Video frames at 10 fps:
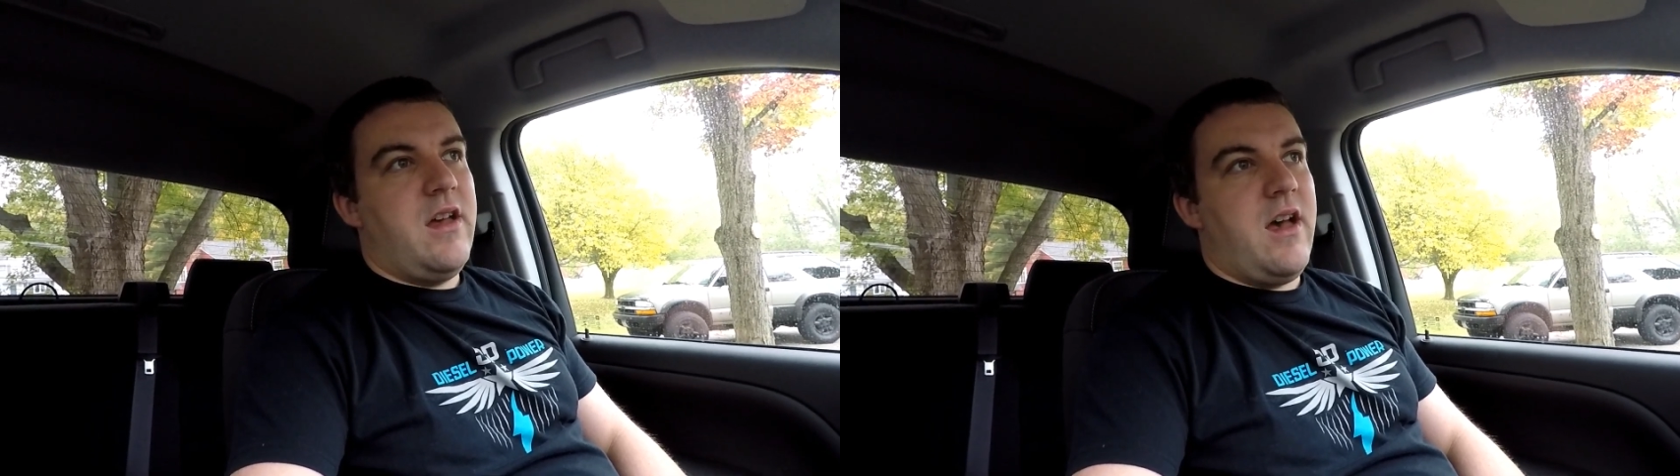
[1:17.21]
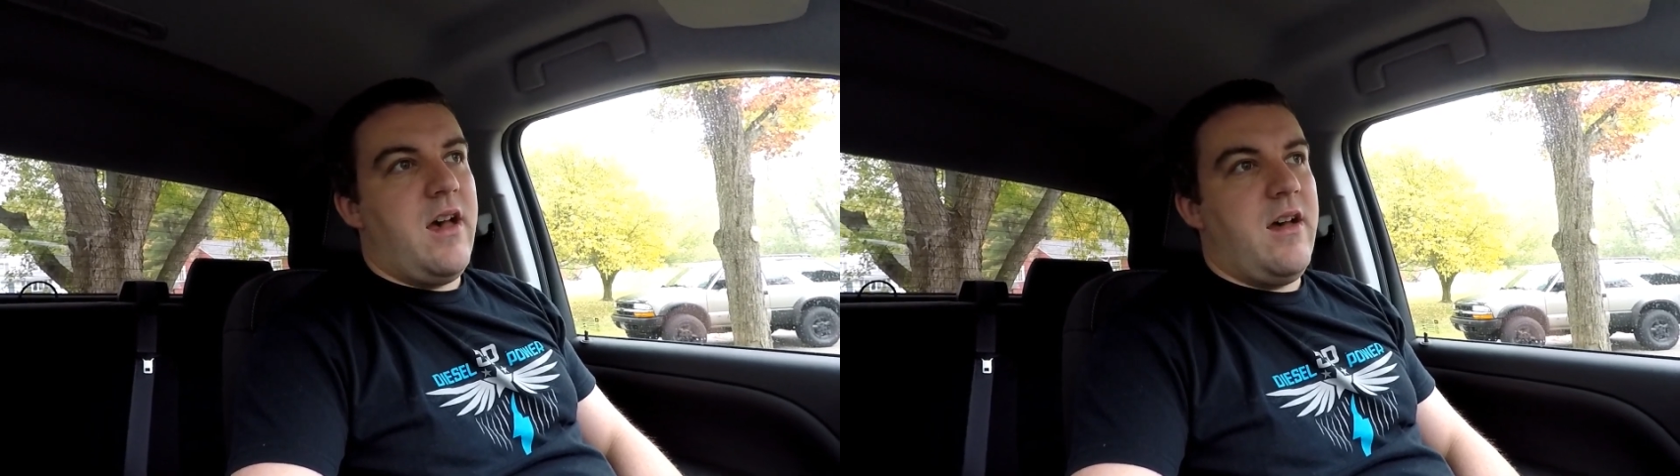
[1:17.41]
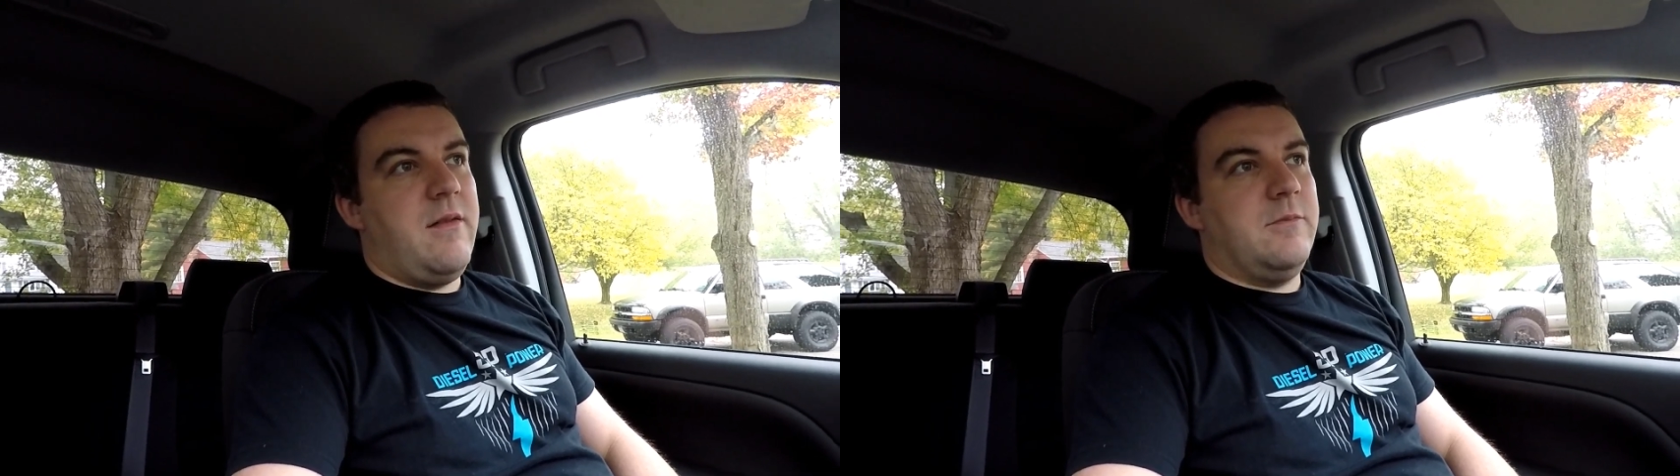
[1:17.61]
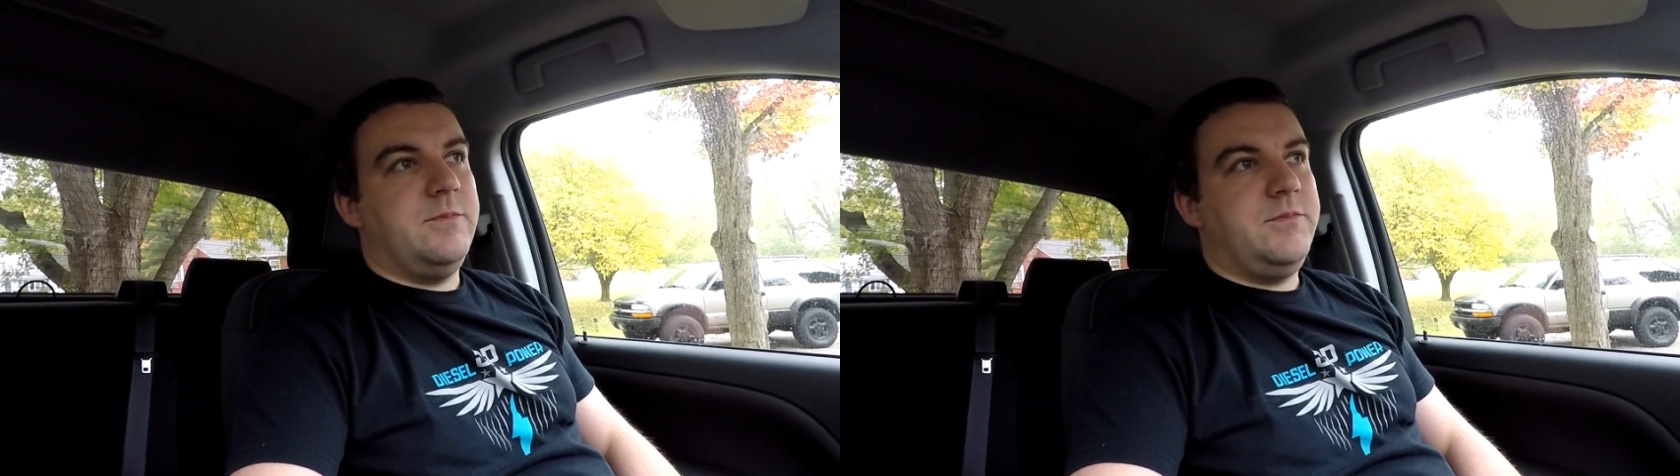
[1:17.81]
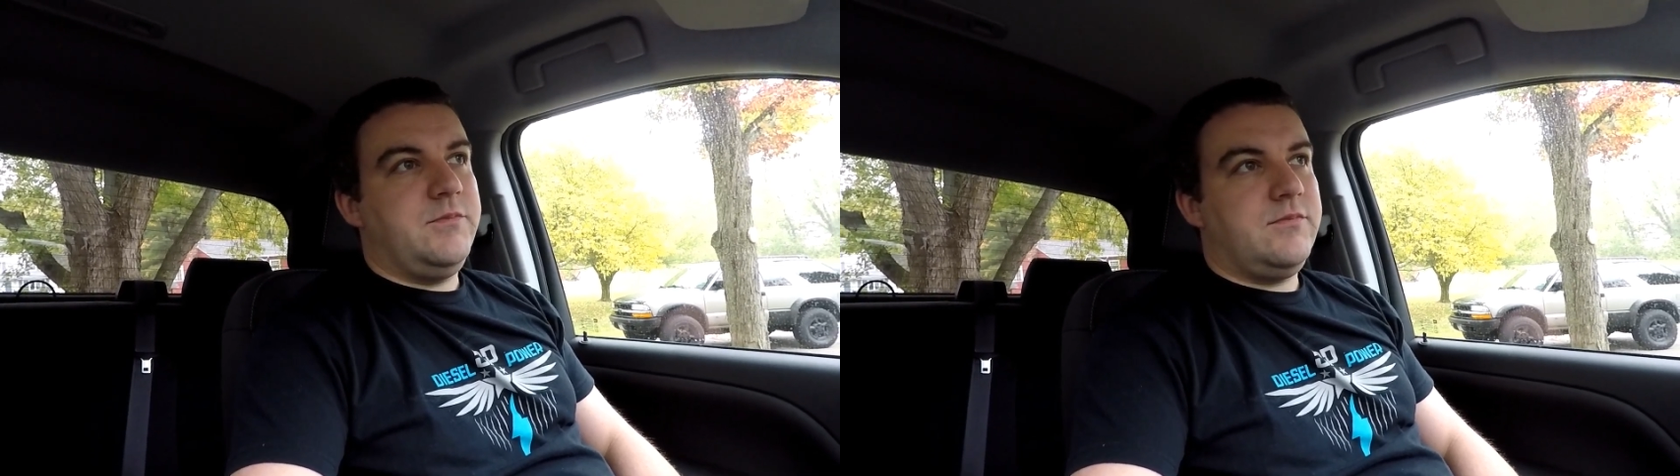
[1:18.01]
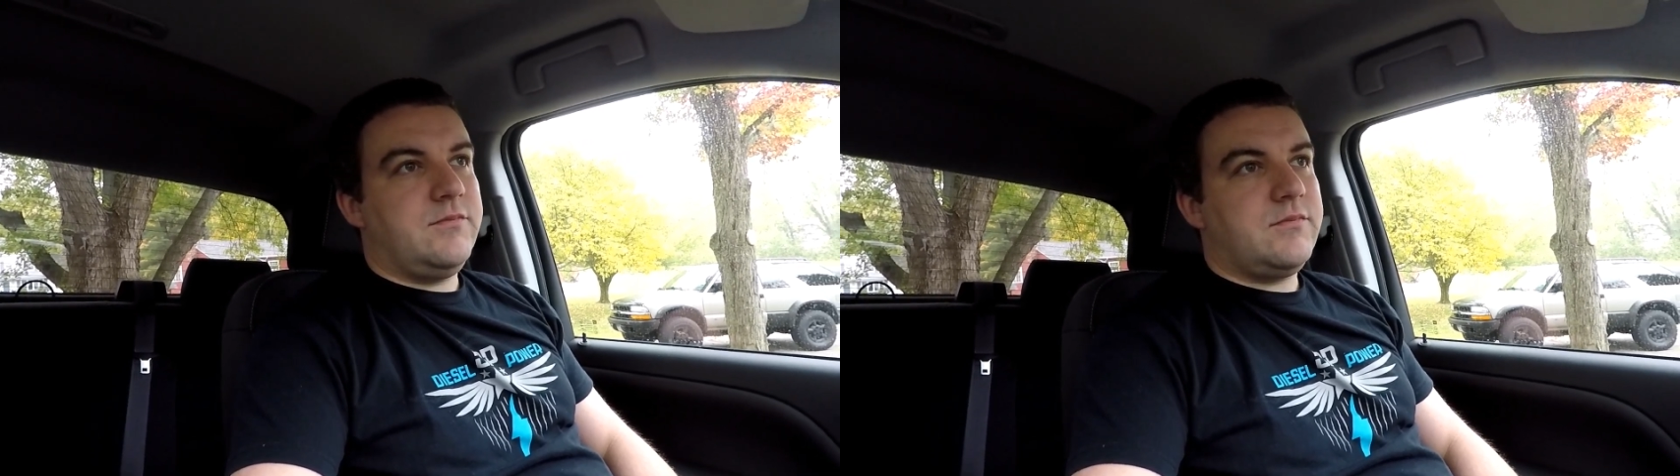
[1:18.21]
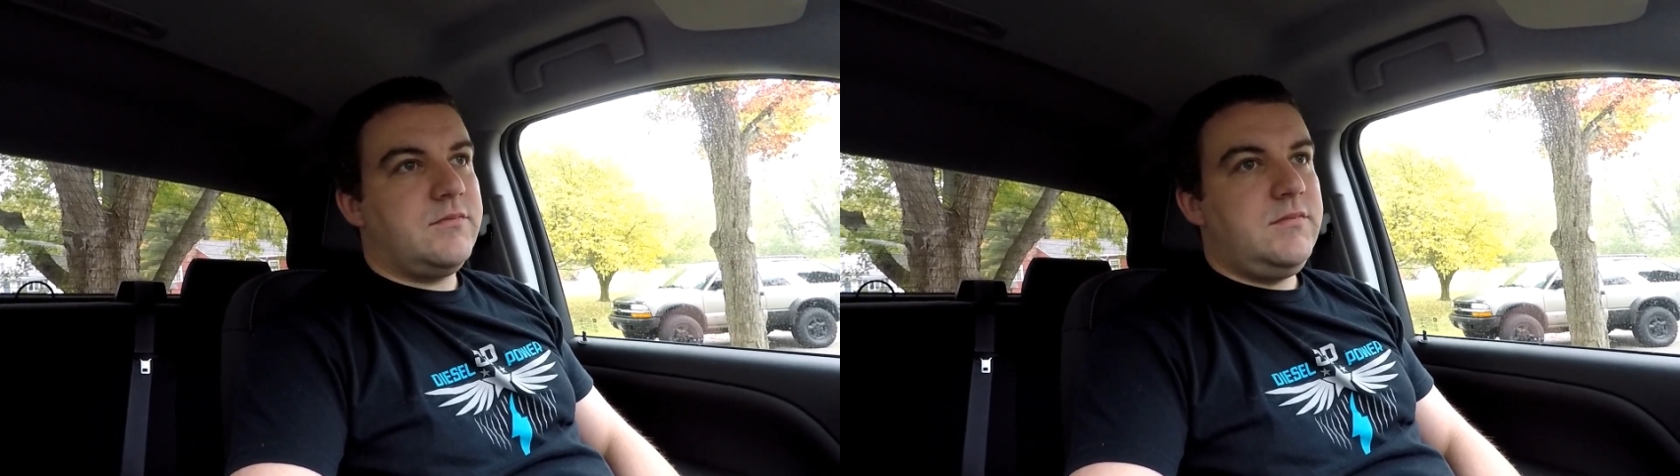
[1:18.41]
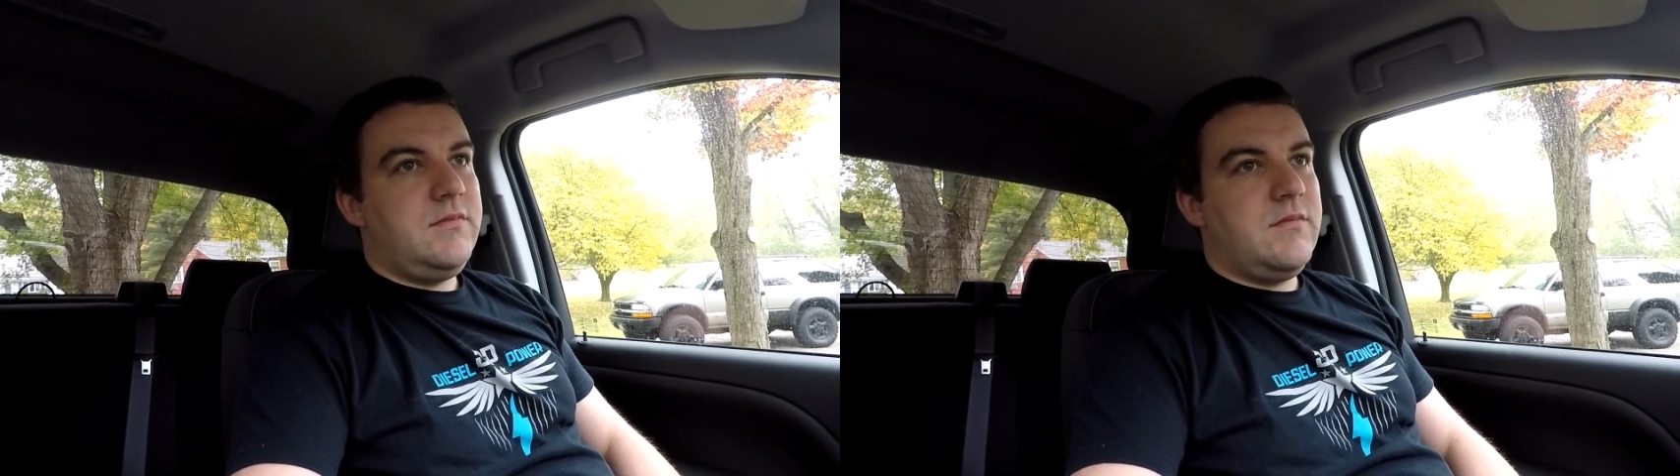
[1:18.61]

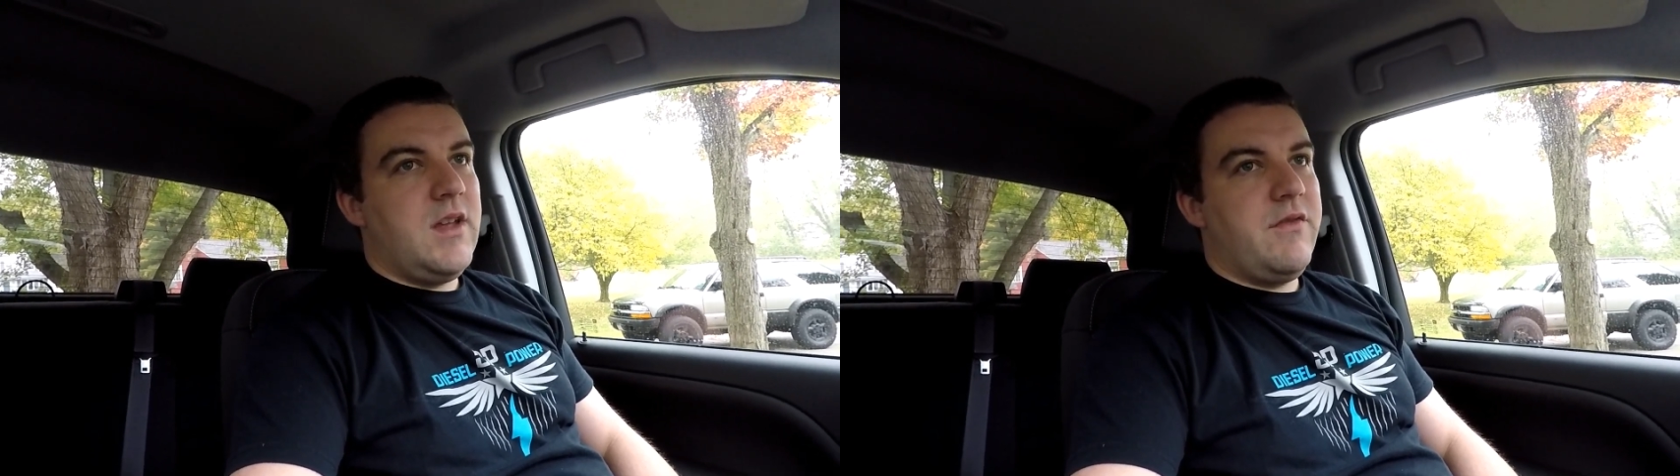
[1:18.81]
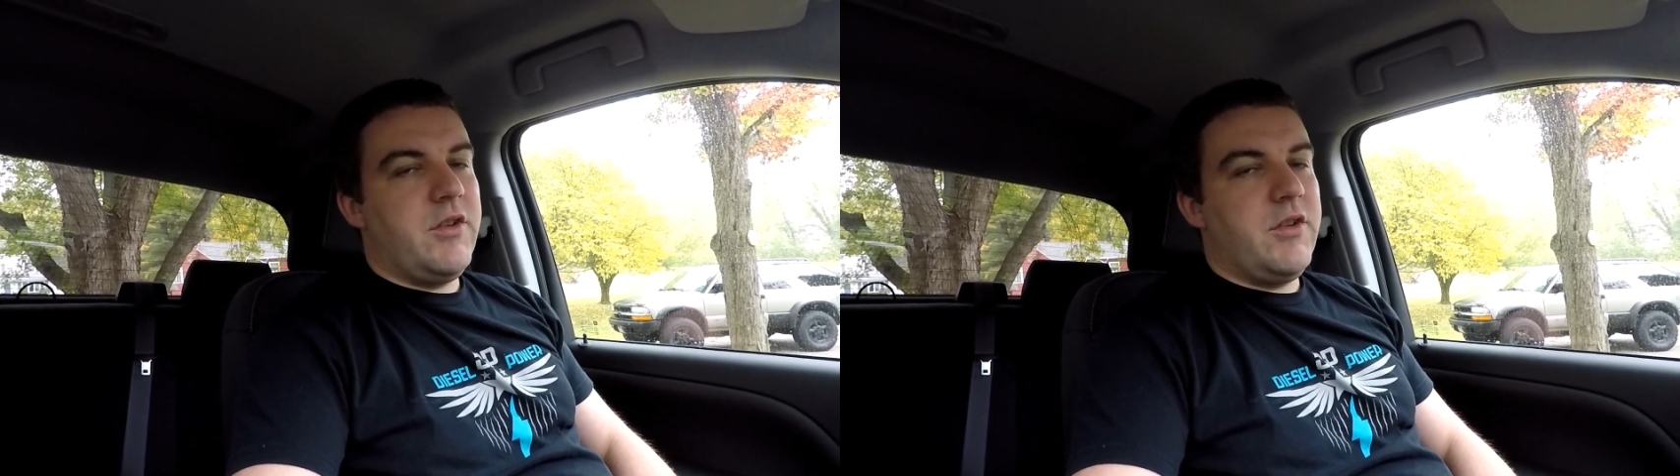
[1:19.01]
if